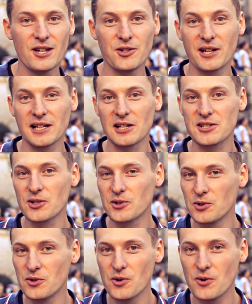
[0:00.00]
You can also
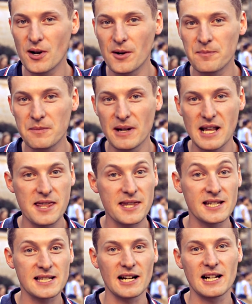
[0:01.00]
do many
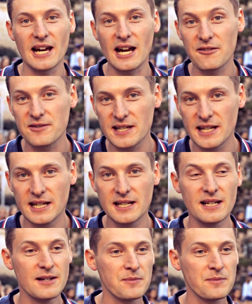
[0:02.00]
things like rafting.